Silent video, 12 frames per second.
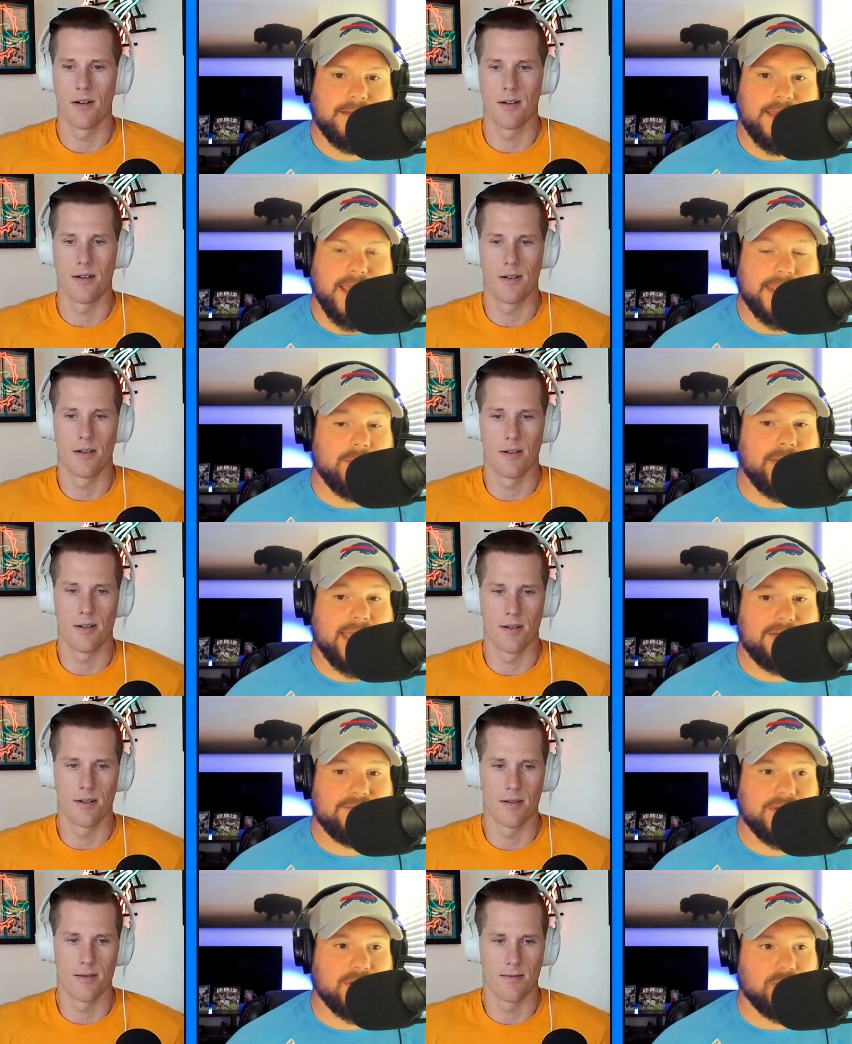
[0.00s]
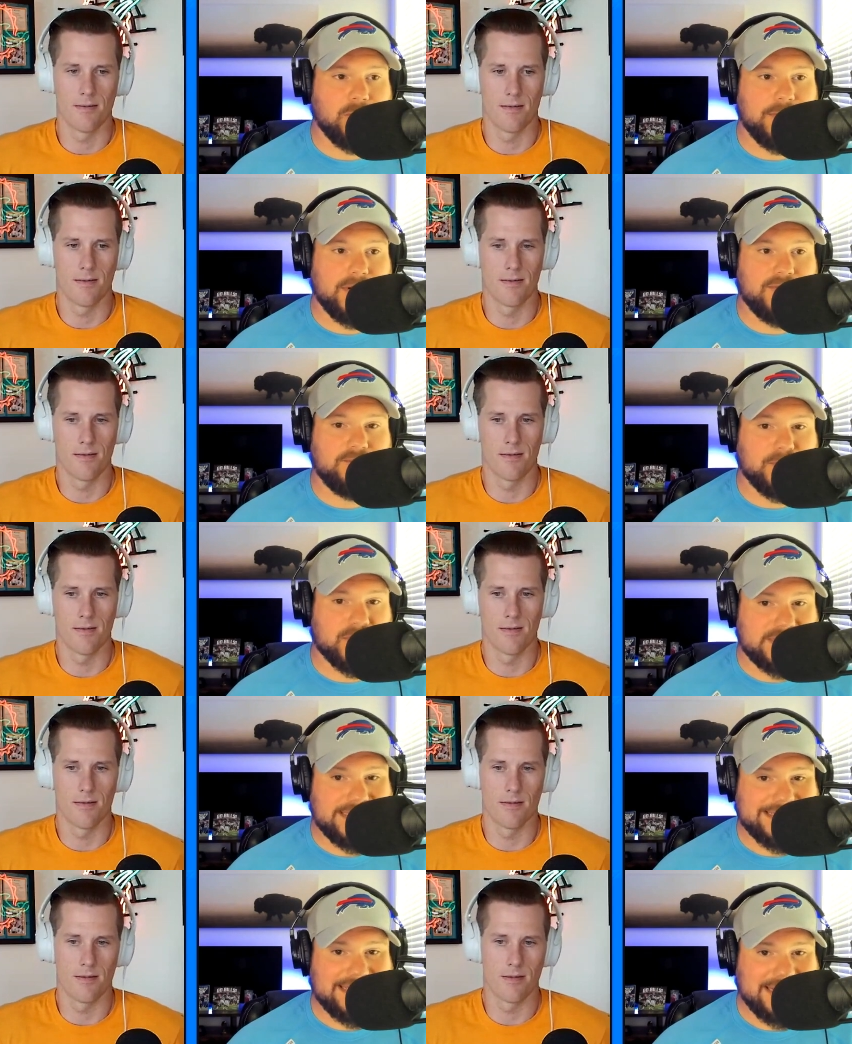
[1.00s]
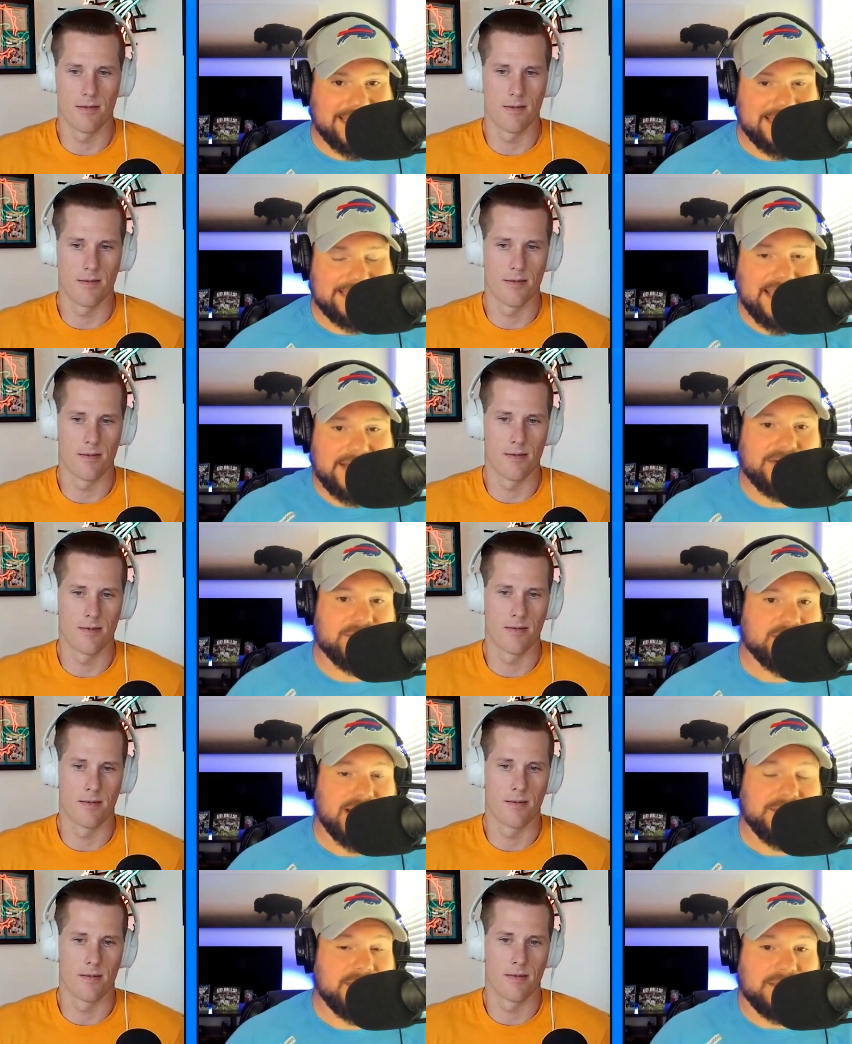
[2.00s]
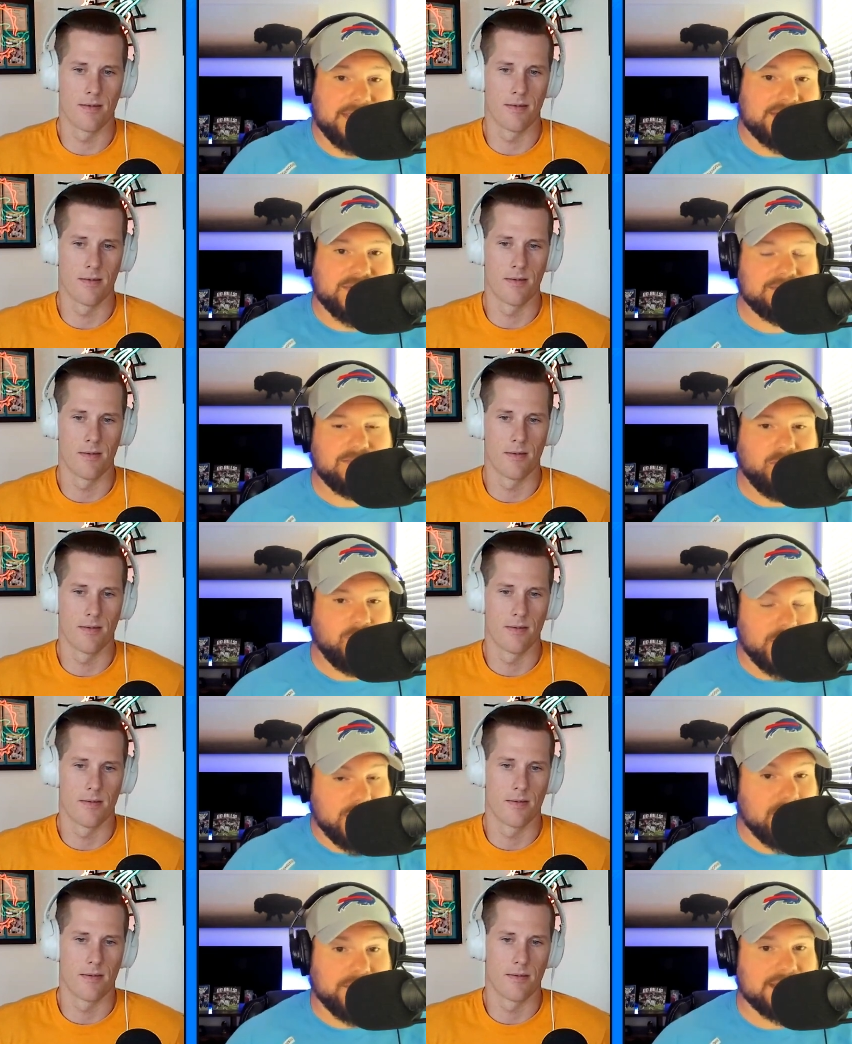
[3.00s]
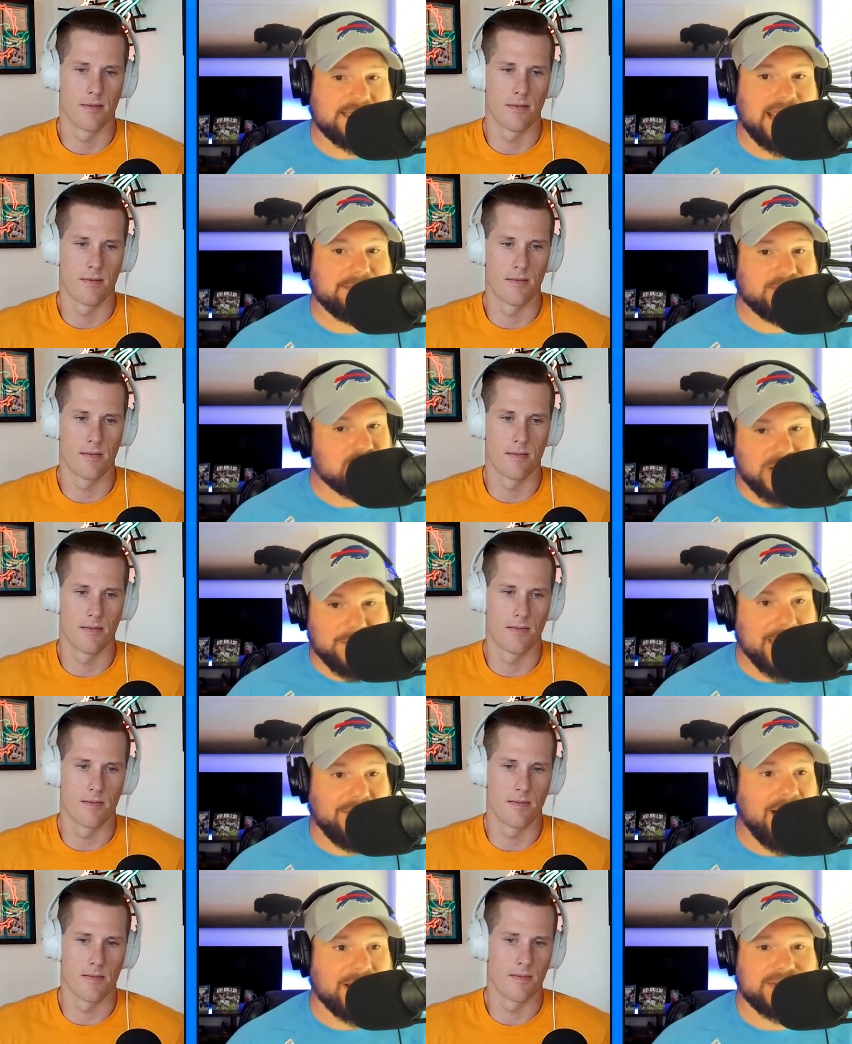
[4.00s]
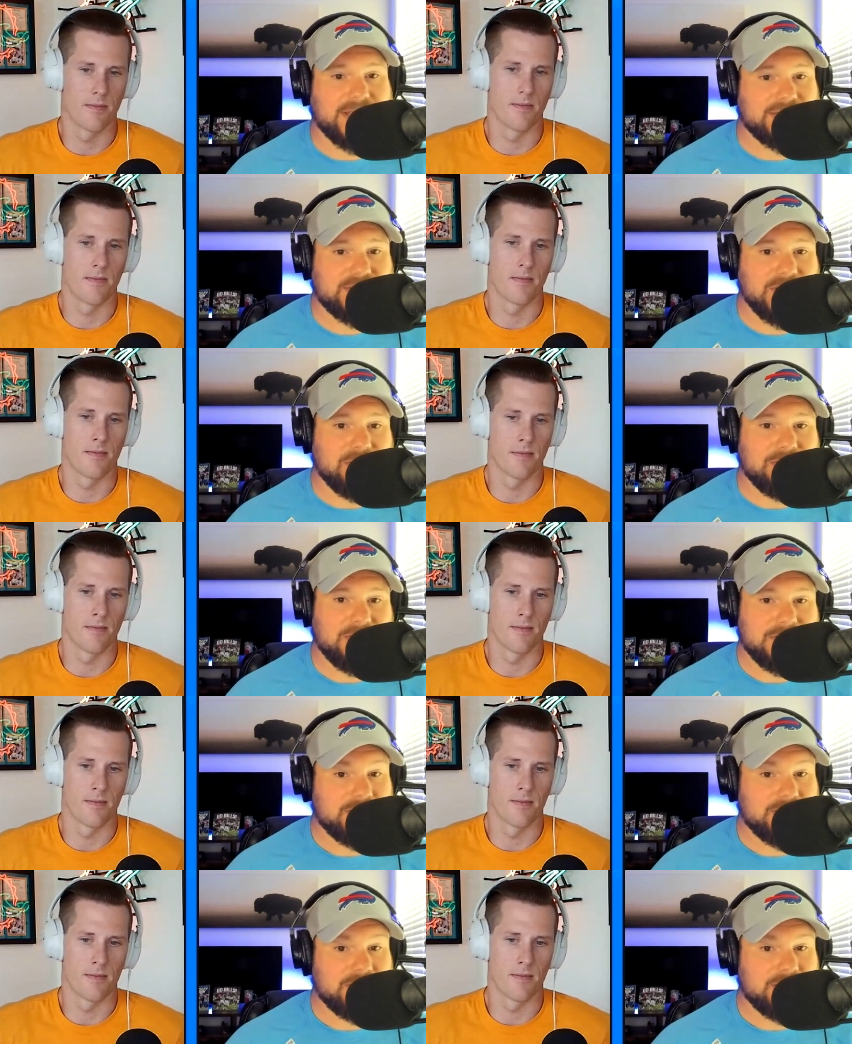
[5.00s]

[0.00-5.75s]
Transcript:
Speaker 1: And then we have the group of persistent contenders. And I think this, when you hear these names, it's going to make a lot of sense to you.